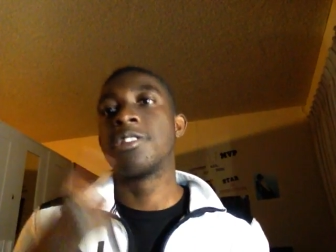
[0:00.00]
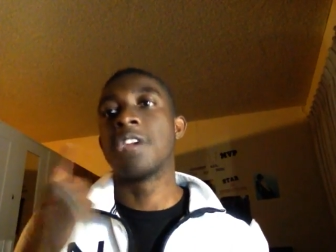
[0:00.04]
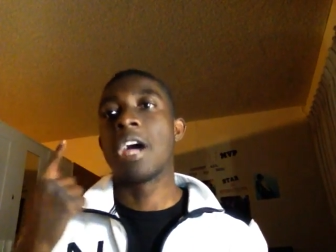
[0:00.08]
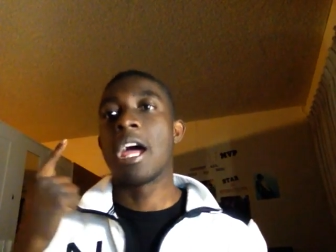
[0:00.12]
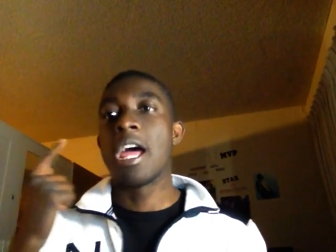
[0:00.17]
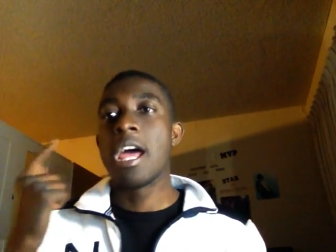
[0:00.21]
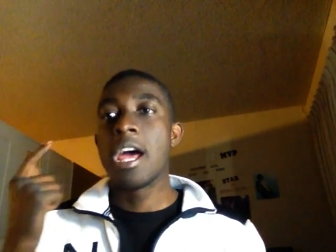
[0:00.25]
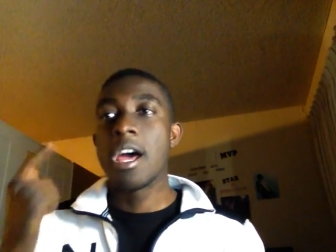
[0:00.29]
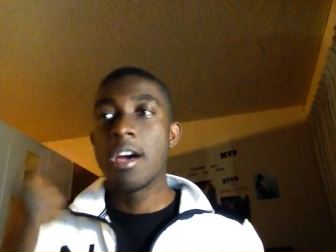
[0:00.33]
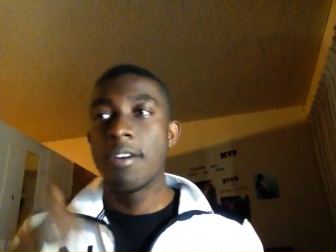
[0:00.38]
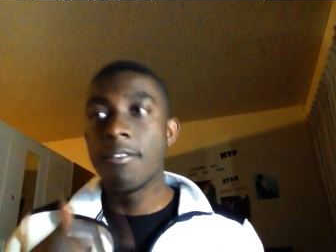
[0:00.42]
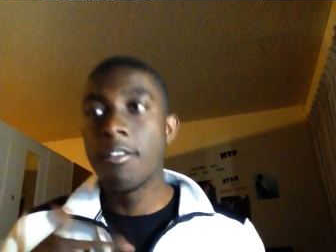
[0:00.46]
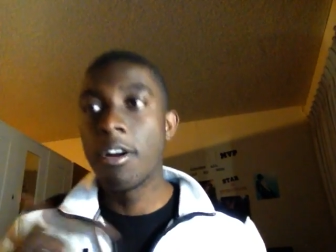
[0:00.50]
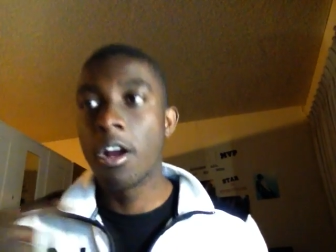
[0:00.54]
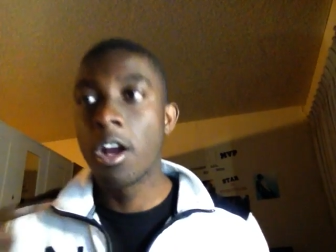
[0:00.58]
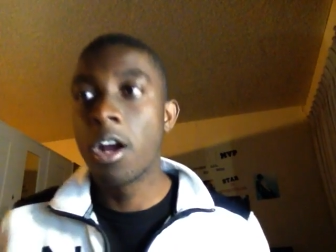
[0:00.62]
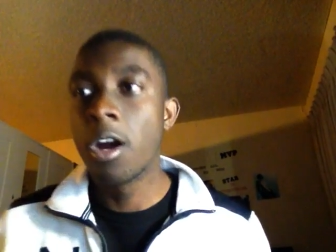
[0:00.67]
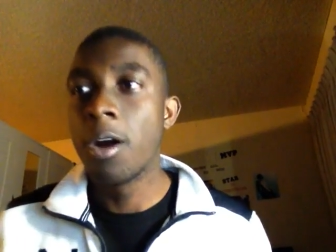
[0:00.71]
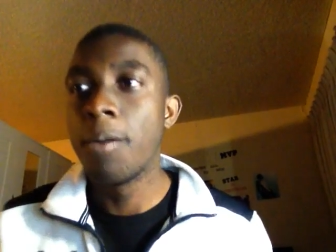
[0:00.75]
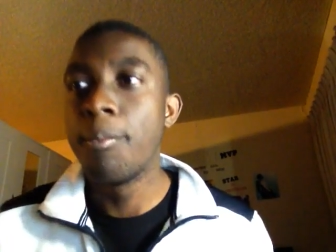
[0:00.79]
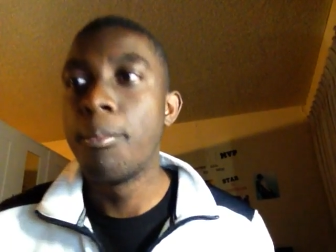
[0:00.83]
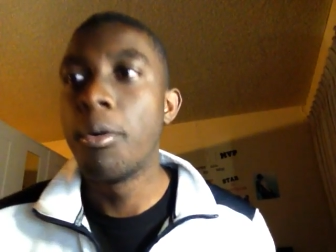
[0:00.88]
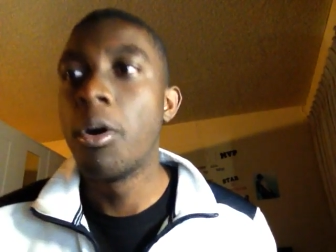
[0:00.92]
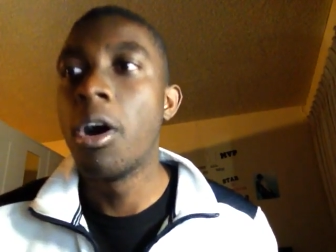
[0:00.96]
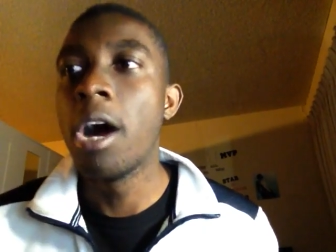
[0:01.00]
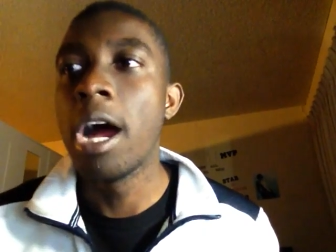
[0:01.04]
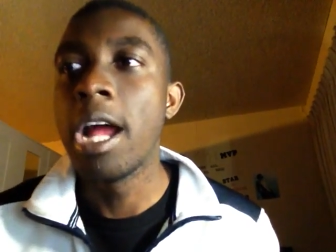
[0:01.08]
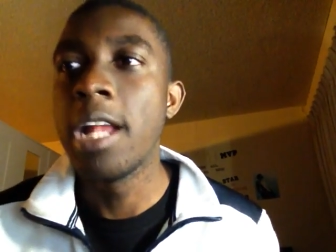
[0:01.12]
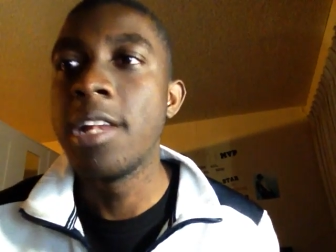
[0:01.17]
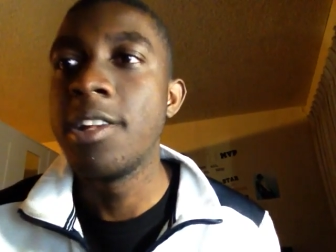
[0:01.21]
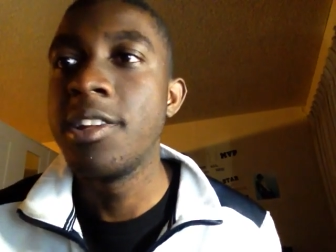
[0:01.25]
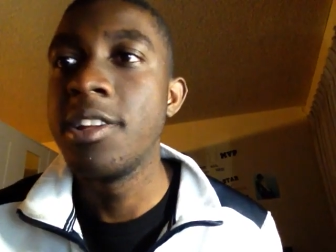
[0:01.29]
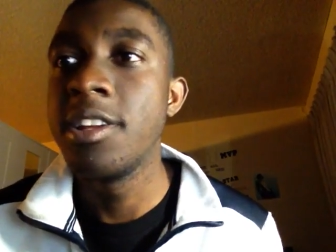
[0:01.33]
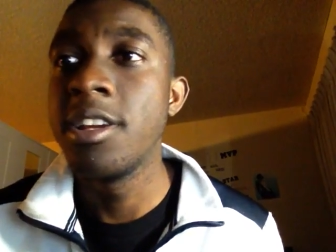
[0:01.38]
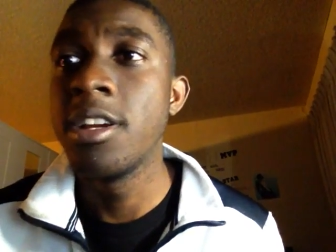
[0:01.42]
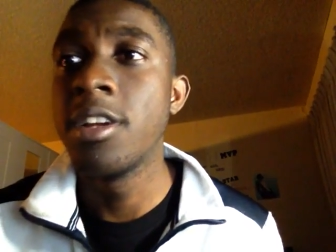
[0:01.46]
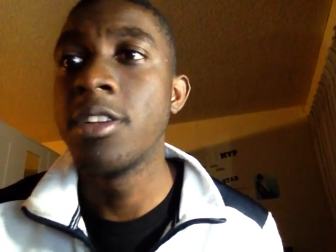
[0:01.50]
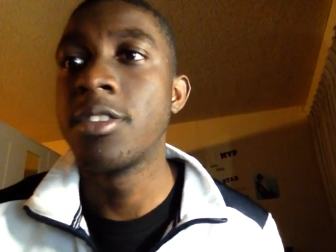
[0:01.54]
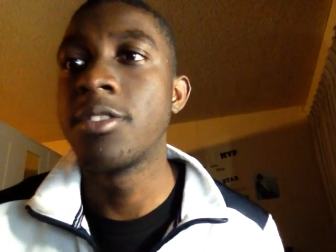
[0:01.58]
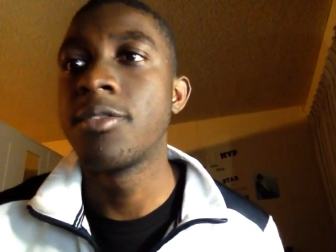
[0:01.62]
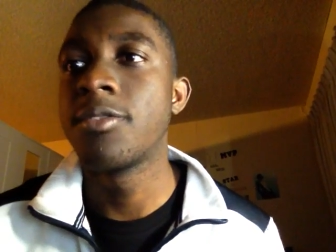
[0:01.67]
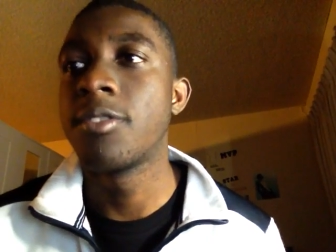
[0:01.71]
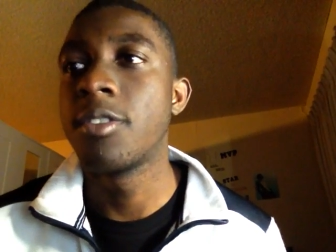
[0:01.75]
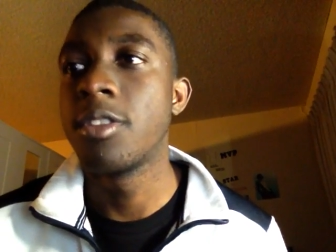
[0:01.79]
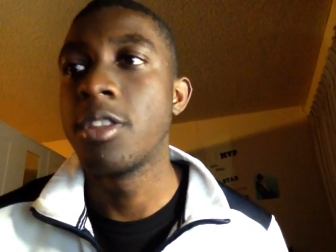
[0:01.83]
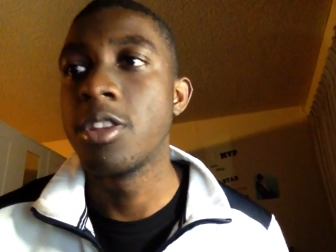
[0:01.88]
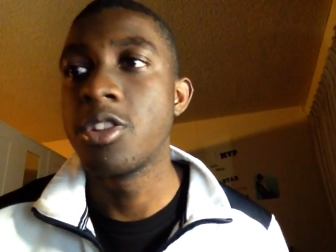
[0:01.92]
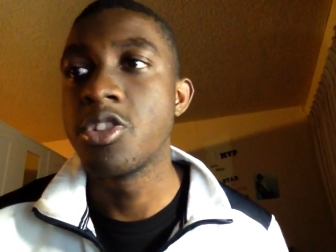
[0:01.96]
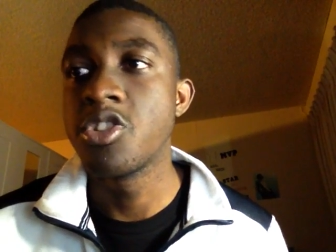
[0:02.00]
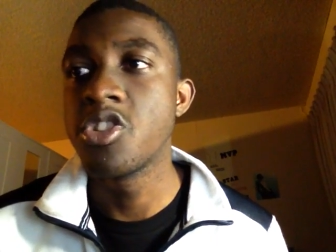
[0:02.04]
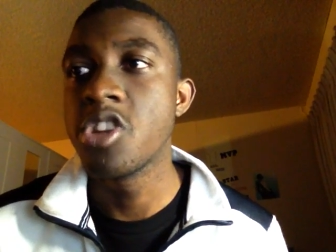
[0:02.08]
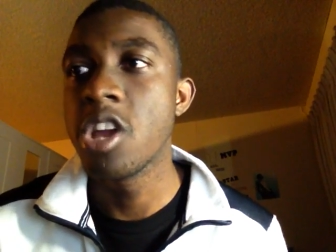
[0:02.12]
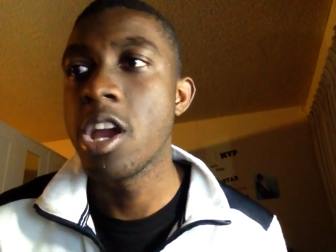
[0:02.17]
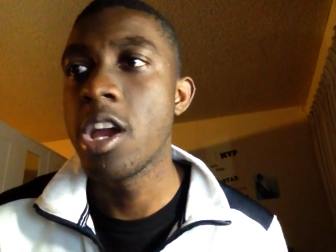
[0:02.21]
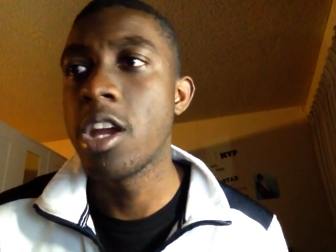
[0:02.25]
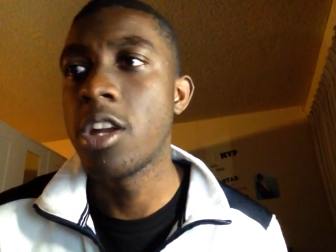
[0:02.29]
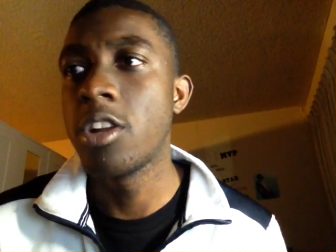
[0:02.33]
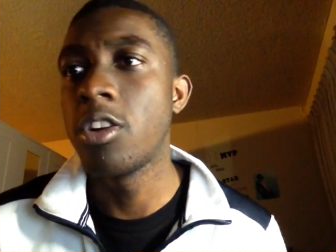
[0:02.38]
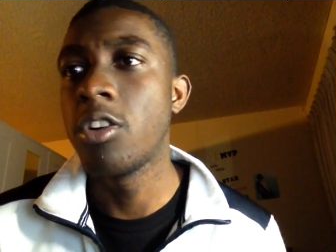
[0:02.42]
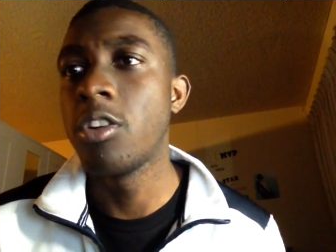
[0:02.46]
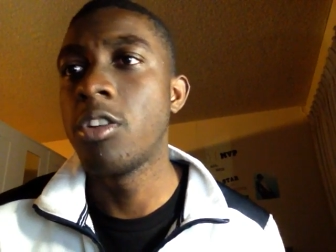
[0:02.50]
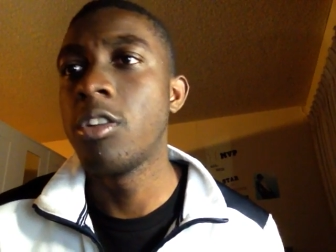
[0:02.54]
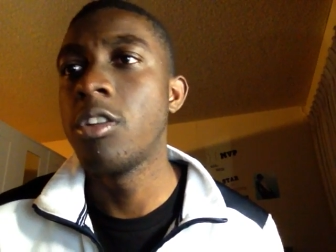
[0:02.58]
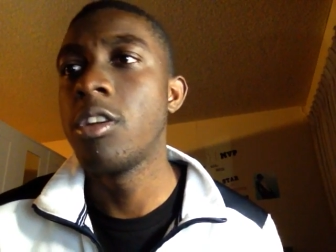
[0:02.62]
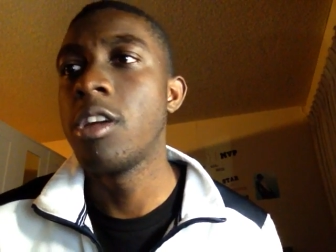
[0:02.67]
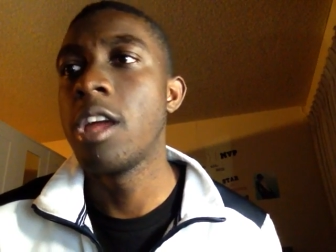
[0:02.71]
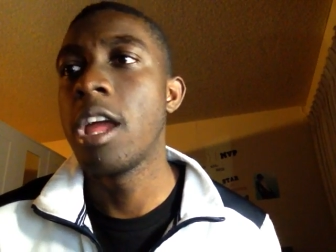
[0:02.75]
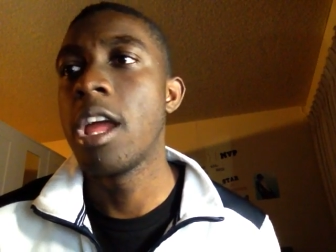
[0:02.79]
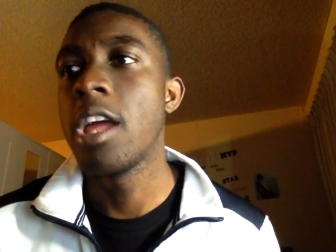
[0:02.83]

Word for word: I have a couple ideas for the channel